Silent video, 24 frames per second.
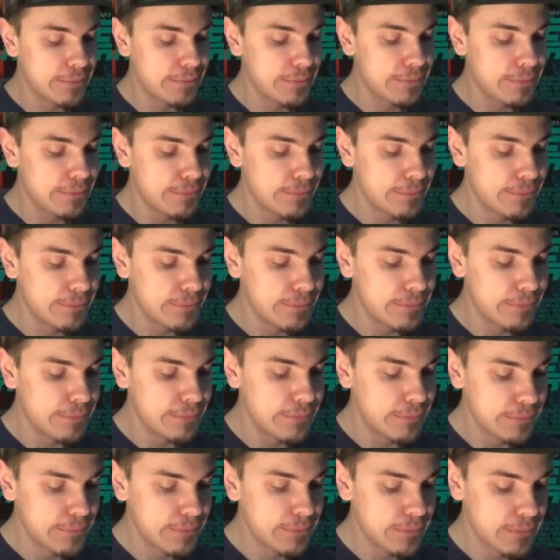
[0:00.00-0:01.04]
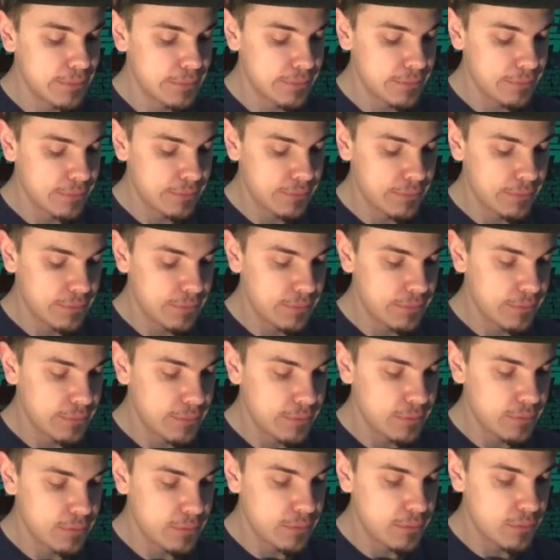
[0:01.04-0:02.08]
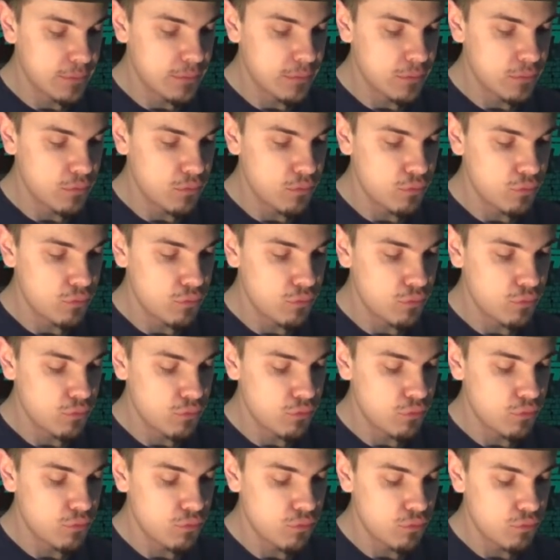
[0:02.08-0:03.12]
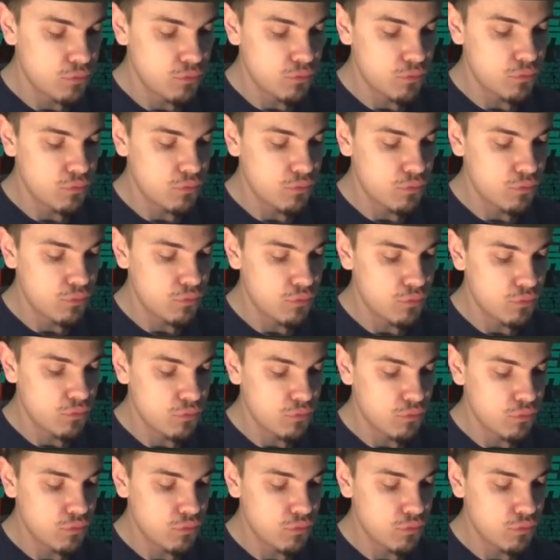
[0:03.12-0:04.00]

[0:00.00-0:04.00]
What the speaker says: Nobody speaks.